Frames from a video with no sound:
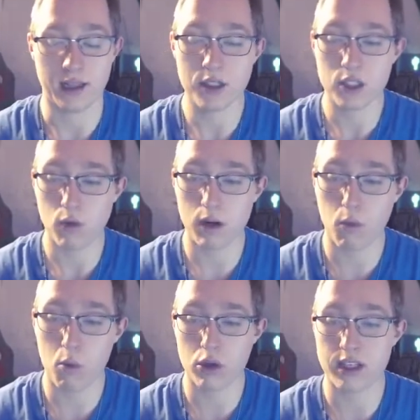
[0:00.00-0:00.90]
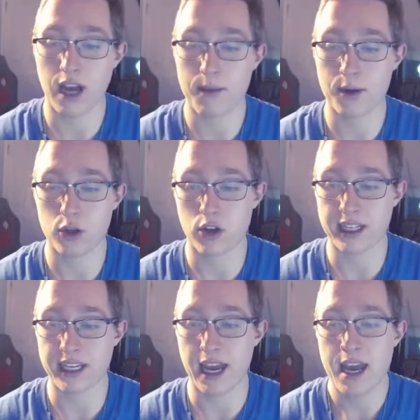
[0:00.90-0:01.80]
Let me just run it one more time here, try to
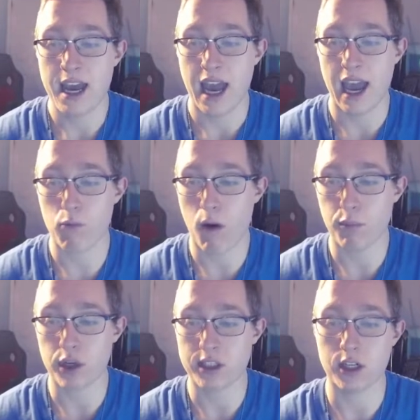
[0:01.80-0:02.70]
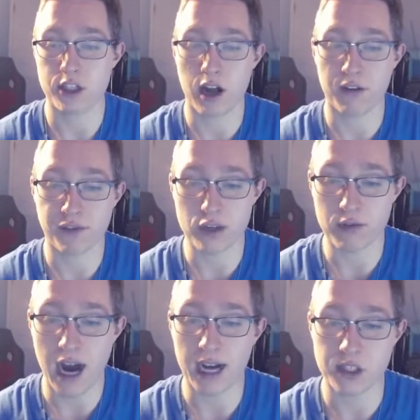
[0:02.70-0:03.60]
get a one-play touchdown for you
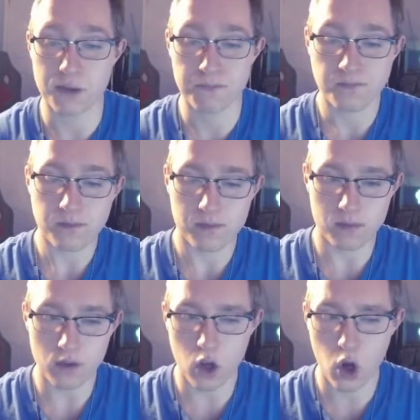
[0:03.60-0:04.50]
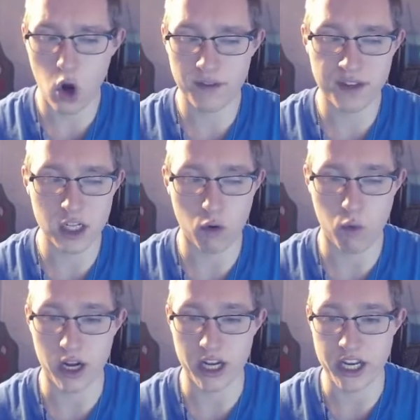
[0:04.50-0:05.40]
guys on video
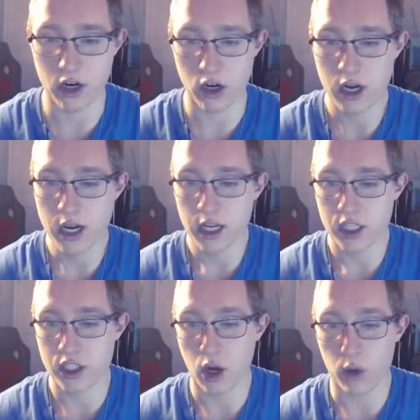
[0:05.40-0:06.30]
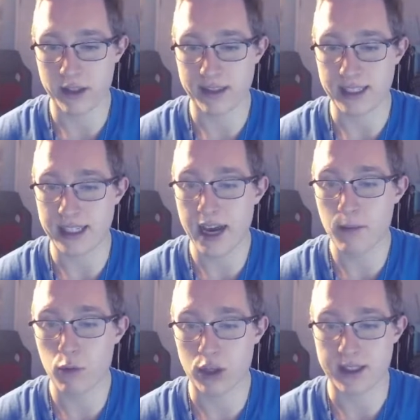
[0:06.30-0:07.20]
right here. So once
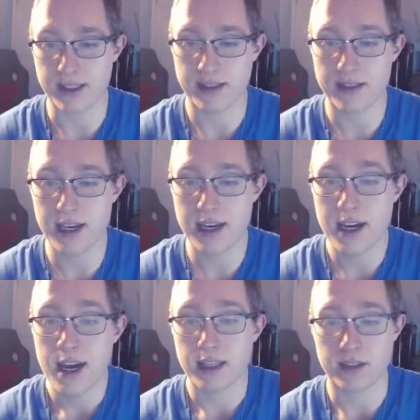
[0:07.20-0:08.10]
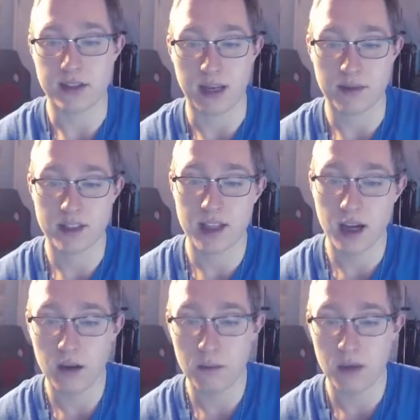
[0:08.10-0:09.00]
again, we're just going to see the same
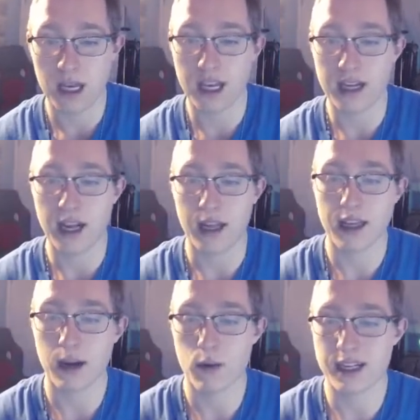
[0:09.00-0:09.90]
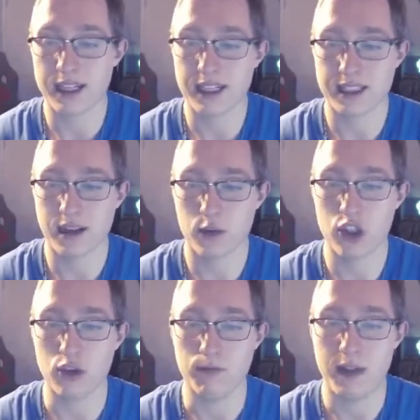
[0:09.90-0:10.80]
setup, and I think I ran it against cover
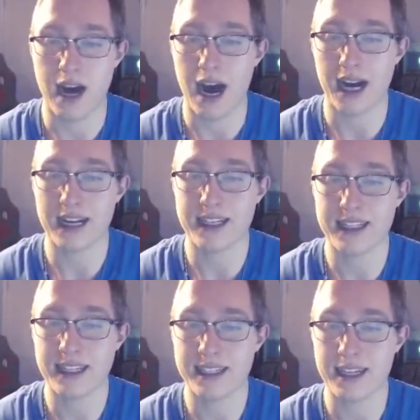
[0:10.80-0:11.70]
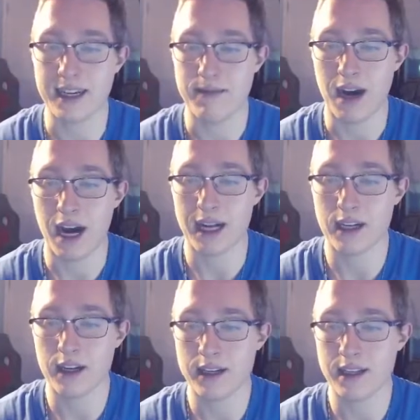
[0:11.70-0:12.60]
2. I indeed did. I
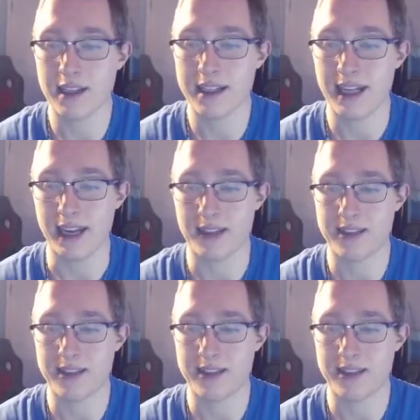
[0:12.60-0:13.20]
done diddly did it.